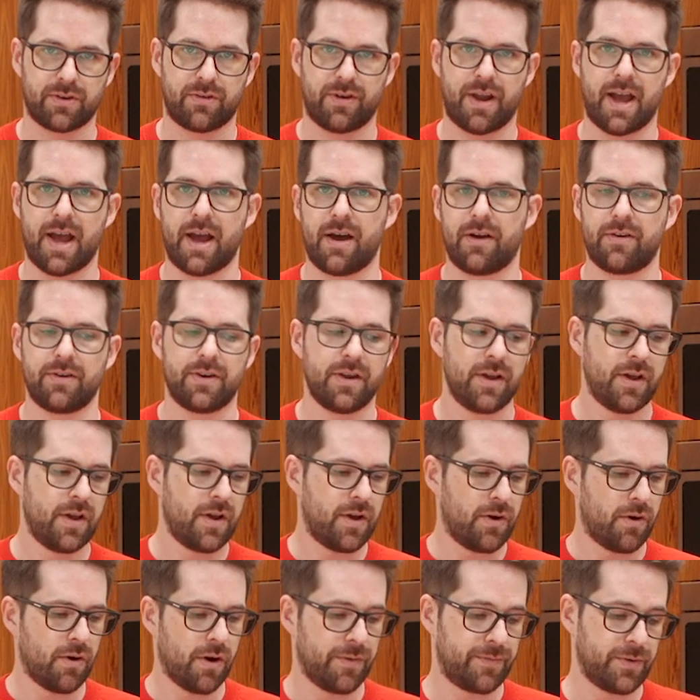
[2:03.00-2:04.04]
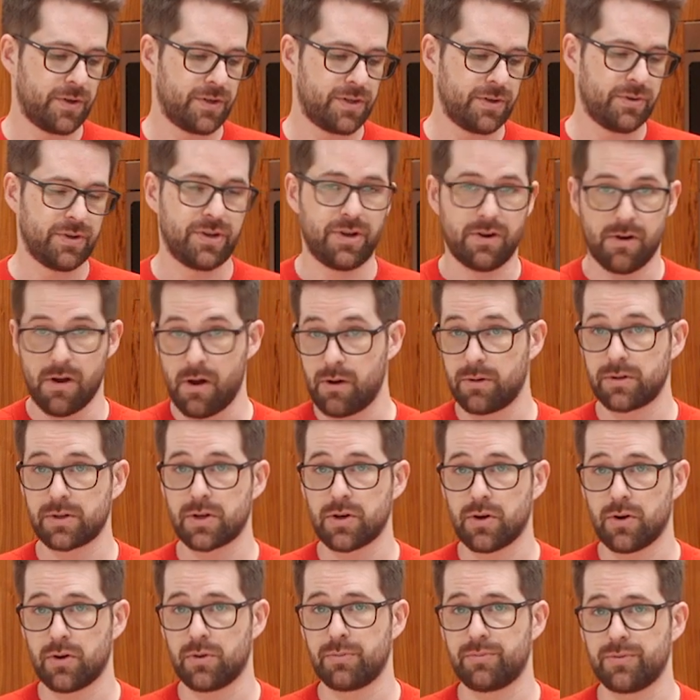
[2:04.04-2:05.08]
ground. Or if you're doing your own
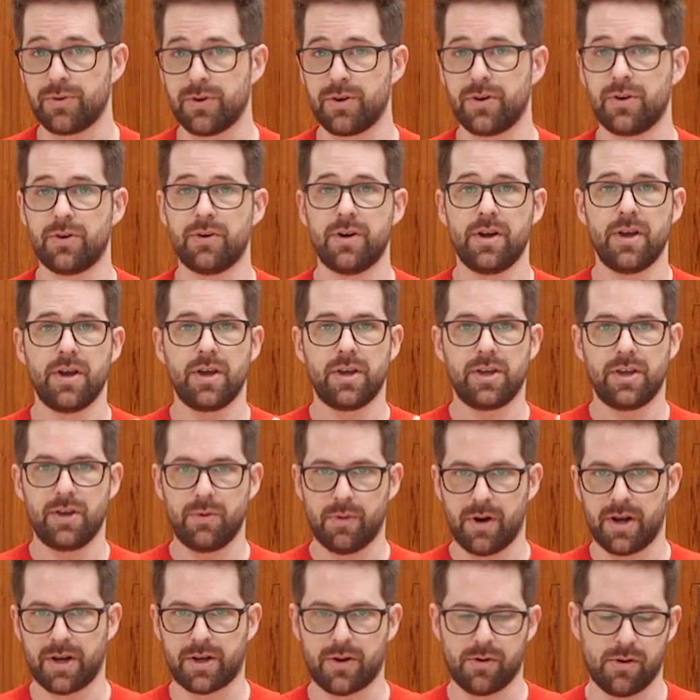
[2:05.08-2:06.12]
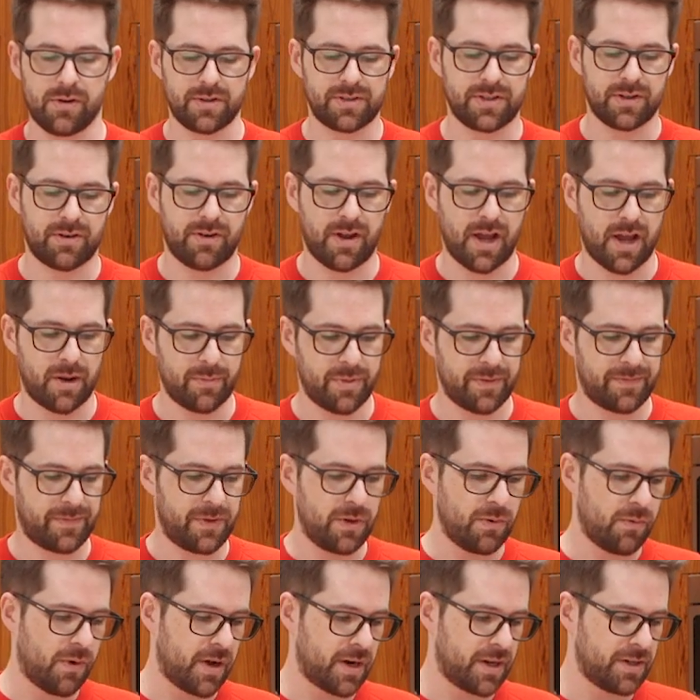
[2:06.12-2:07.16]
cold brew, you want a coarser ground. But if
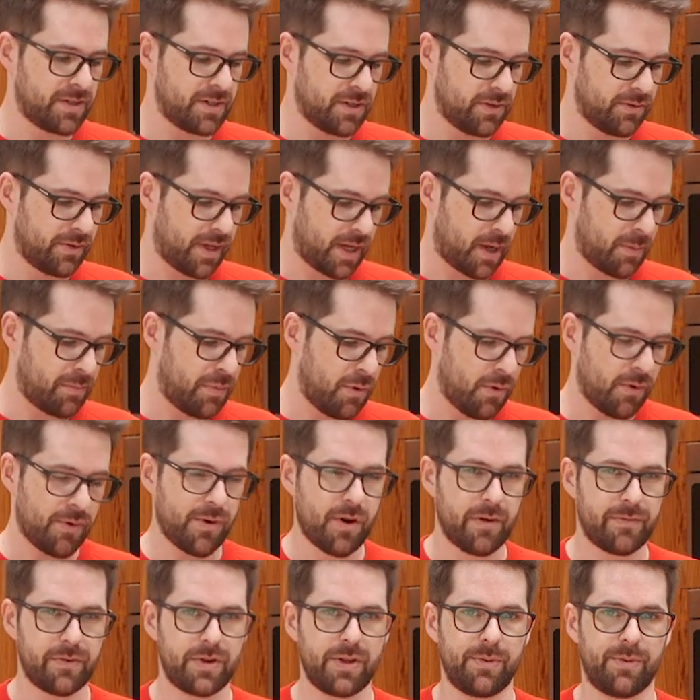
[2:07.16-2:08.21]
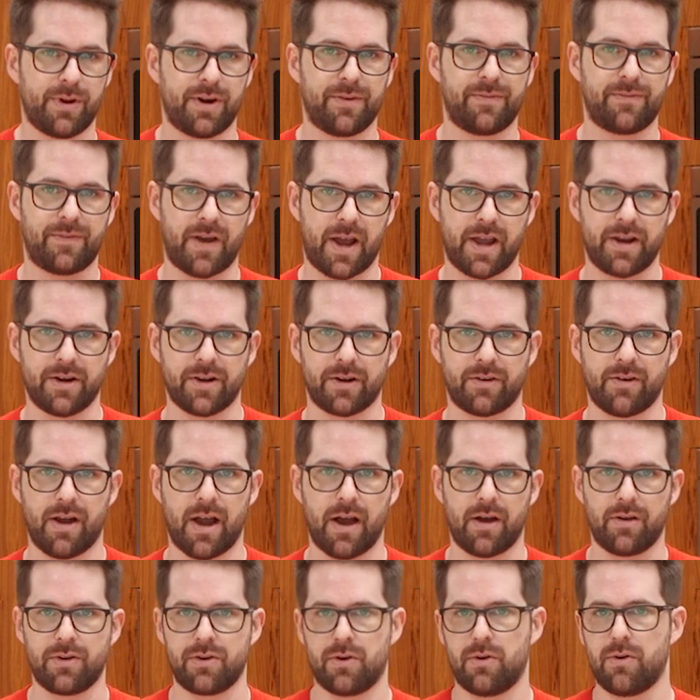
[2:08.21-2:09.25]
you want to do like a pour over, you want a finer
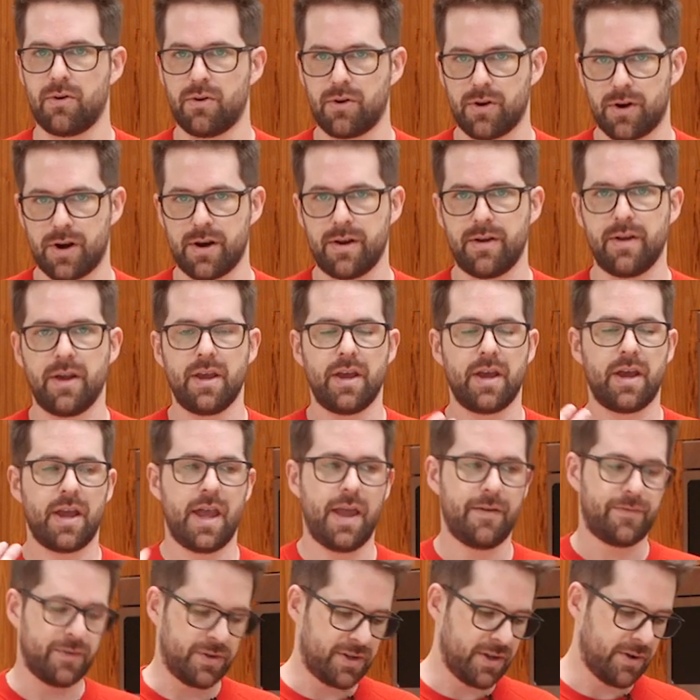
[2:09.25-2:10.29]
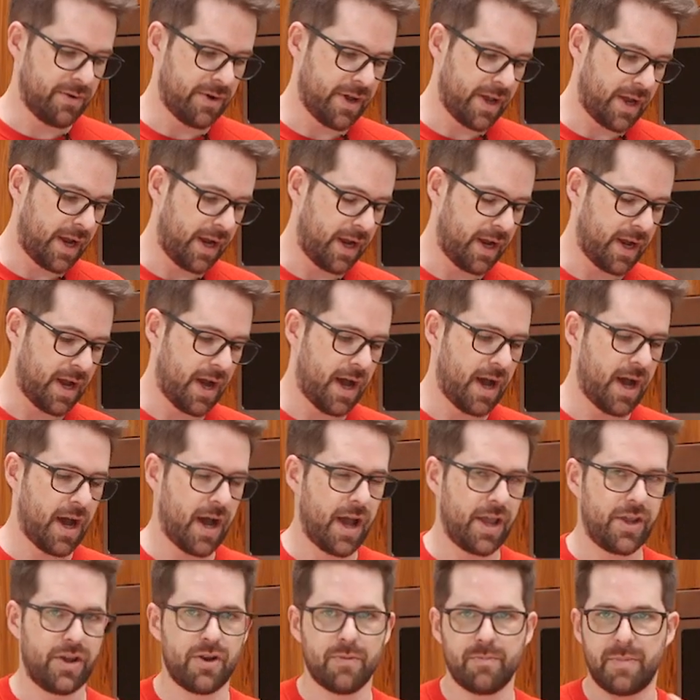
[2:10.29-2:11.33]
ground. Or if you're doing
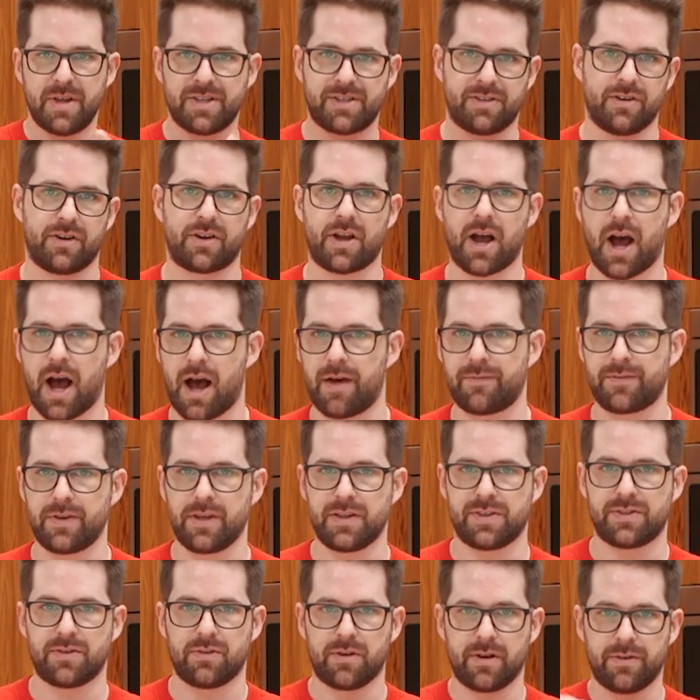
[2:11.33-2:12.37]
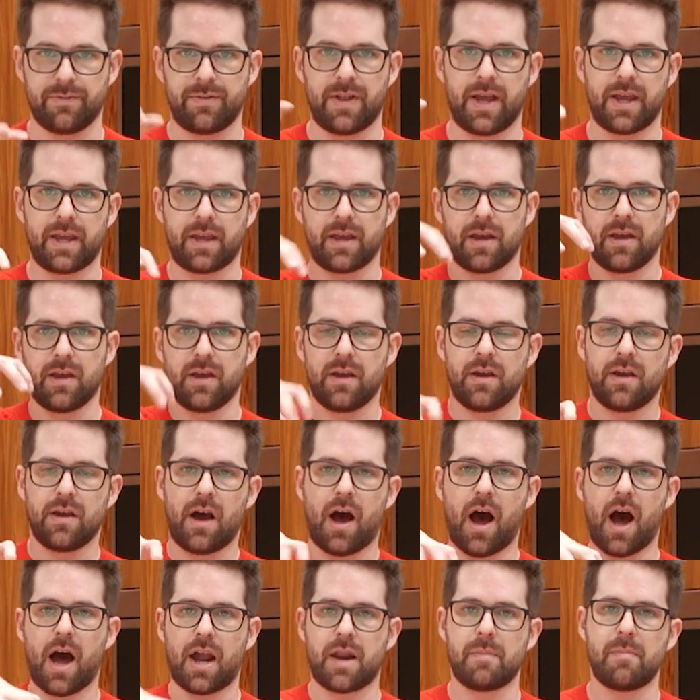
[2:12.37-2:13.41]
your Mr. Coffee sort of like
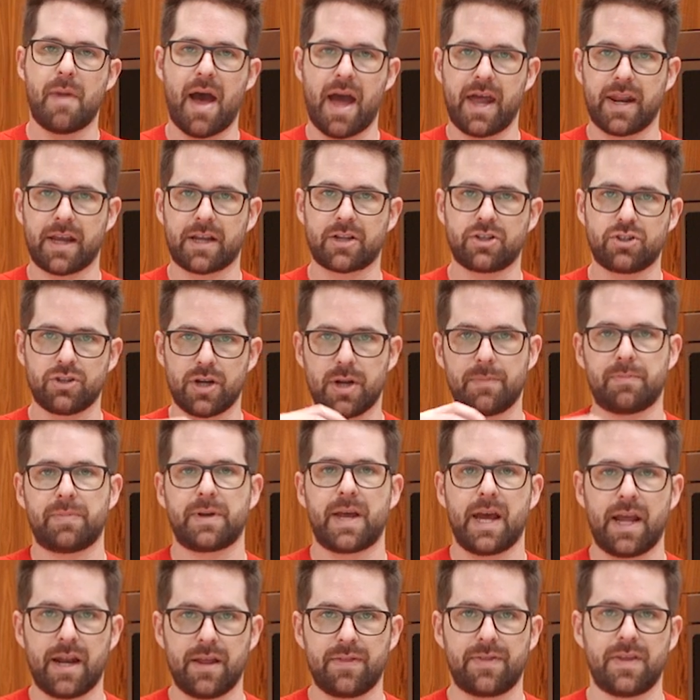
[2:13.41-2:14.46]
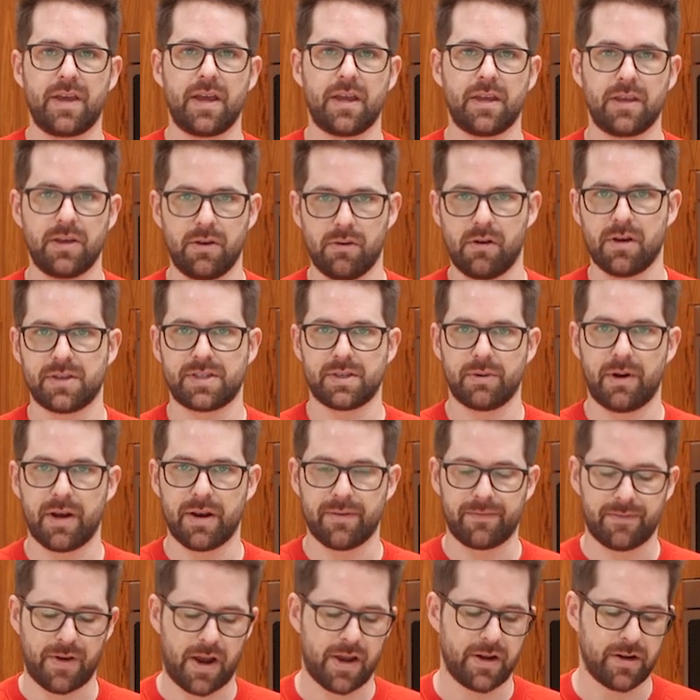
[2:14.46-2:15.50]
automatic drip kind of thing, you also want
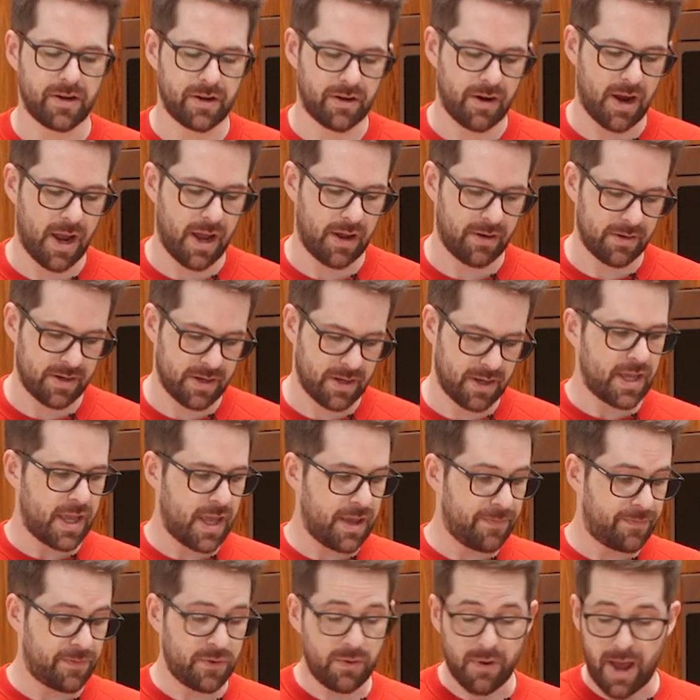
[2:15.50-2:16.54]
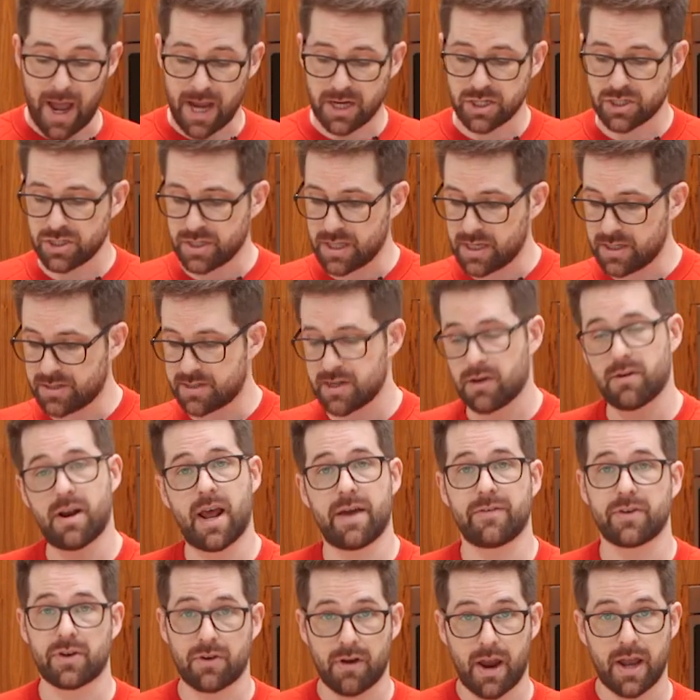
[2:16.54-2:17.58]
a finer ground. If you actually don't
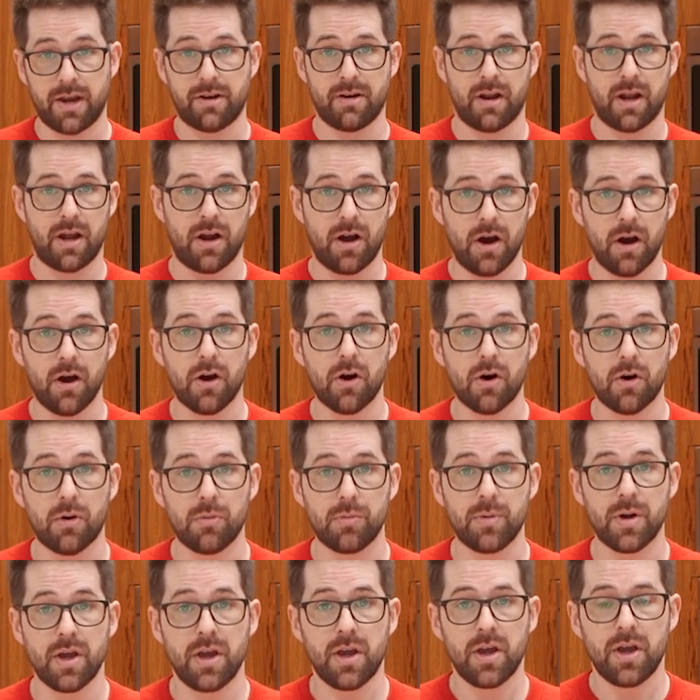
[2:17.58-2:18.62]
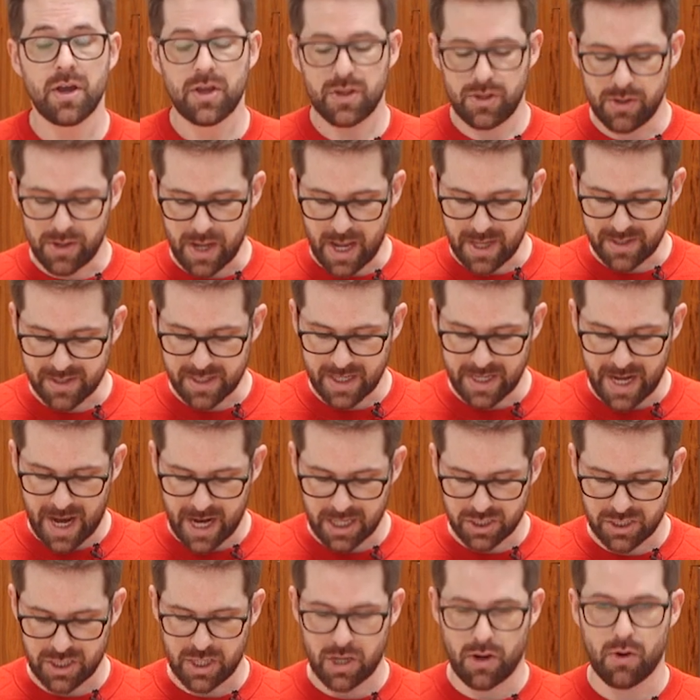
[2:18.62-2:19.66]
have a grinder at home, you guys can
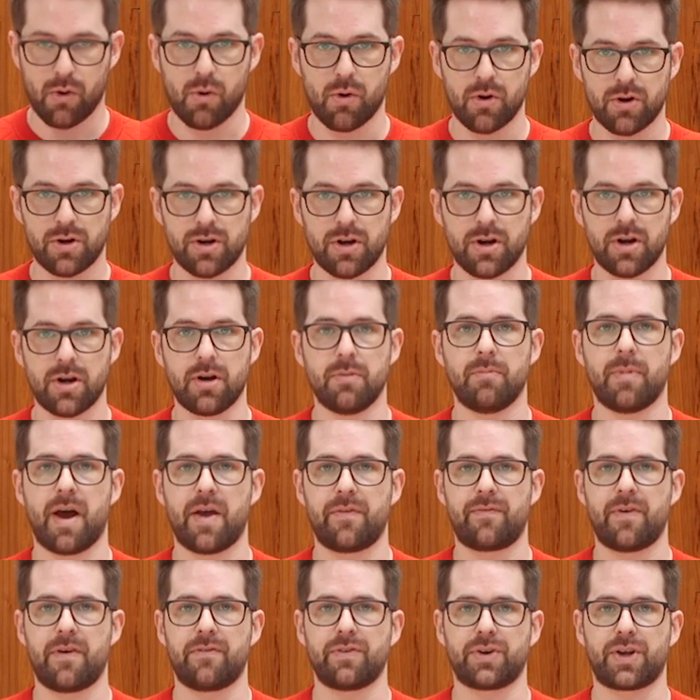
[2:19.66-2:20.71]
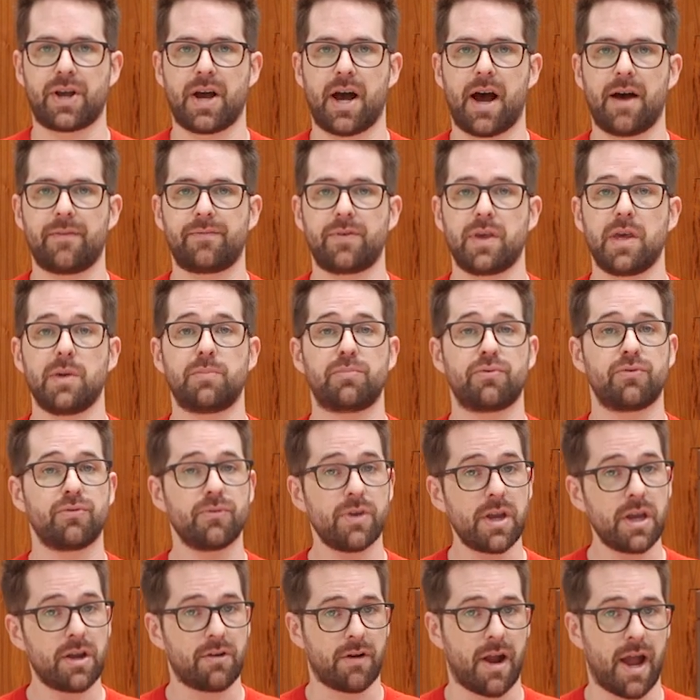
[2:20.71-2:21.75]
actually order my favorite coffee
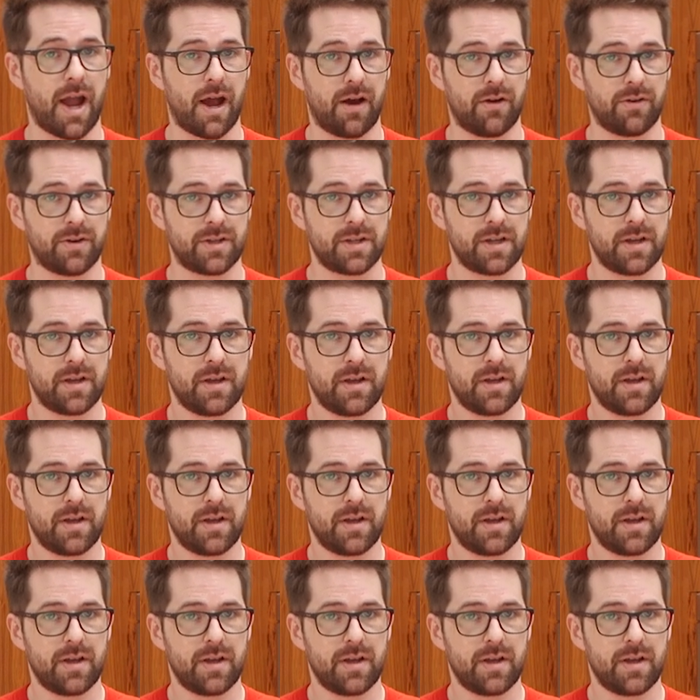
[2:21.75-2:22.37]
pre-ground.